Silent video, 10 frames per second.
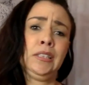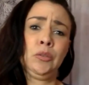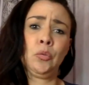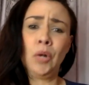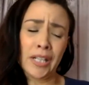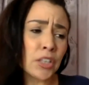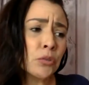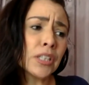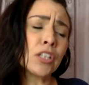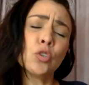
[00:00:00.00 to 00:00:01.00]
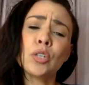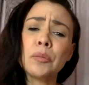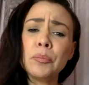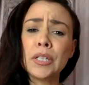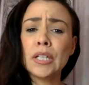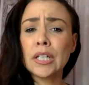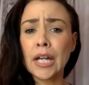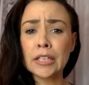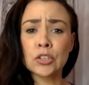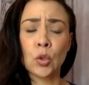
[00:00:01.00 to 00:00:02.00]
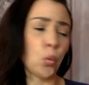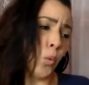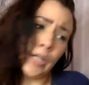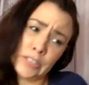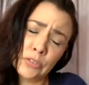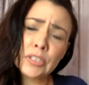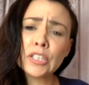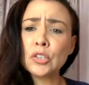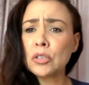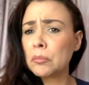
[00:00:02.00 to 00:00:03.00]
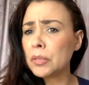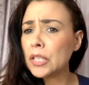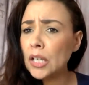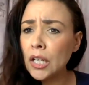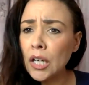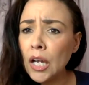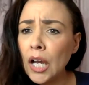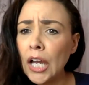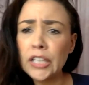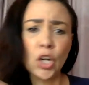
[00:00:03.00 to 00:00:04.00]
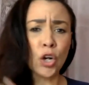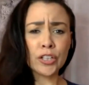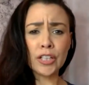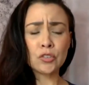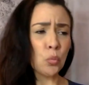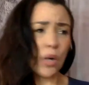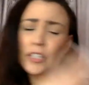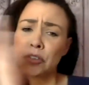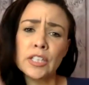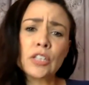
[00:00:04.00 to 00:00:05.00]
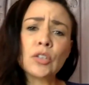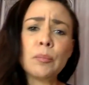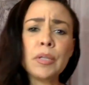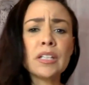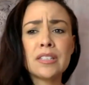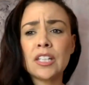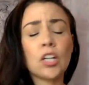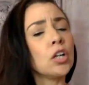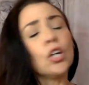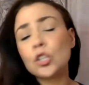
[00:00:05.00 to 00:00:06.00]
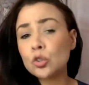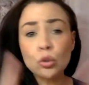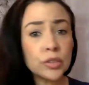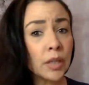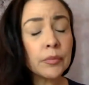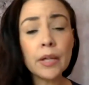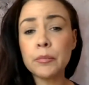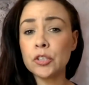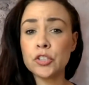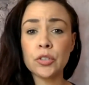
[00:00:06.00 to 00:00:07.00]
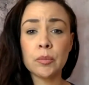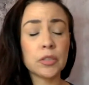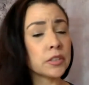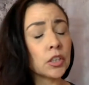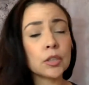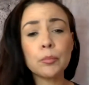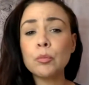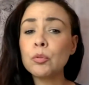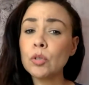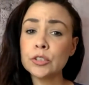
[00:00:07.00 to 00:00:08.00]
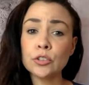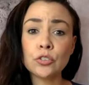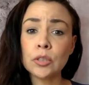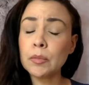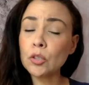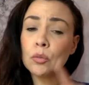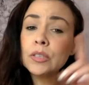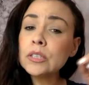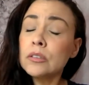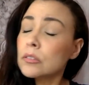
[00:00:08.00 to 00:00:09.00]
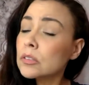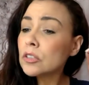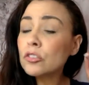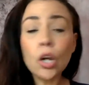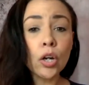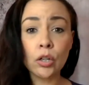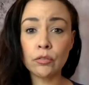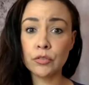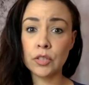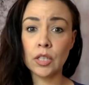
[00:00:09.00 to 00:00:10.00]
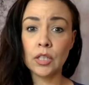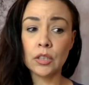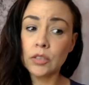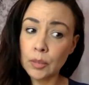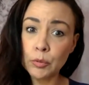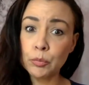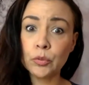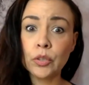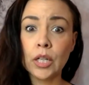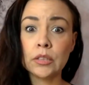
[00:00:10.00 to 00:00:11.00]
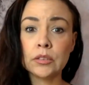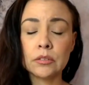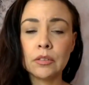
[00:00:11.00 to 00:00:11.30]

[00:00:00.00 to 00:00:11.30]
why do you think you can be an actor? Why do you think you can be an artist? Why do you think you can be a singer? Don't tell them your dream, because they're going to poo-poo on your dream, and no one deserves to get poo-pooed on.